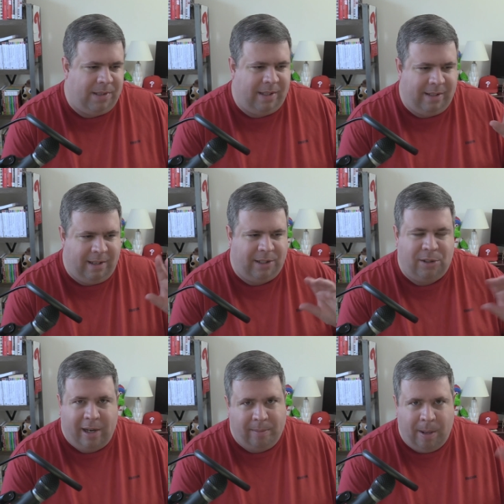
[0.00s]
to like
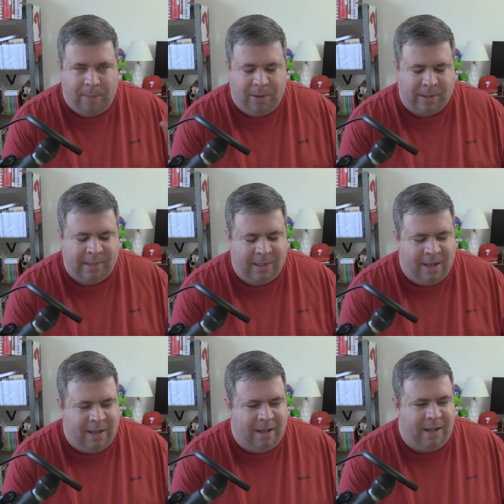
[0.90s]
track my books.
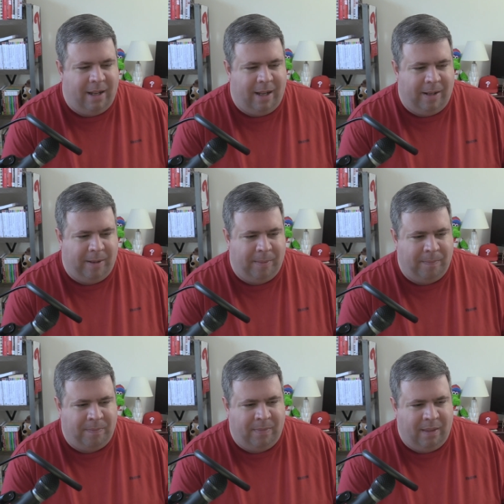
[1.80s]

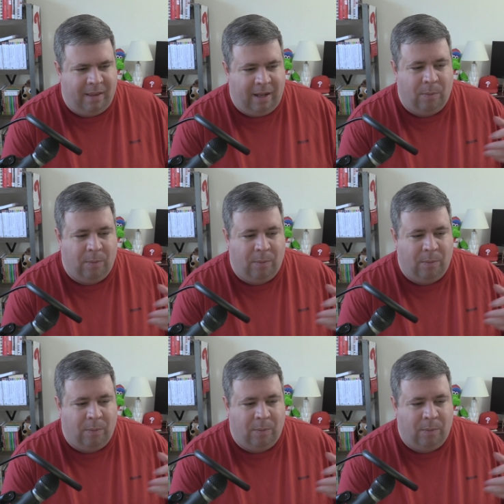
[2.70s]
Like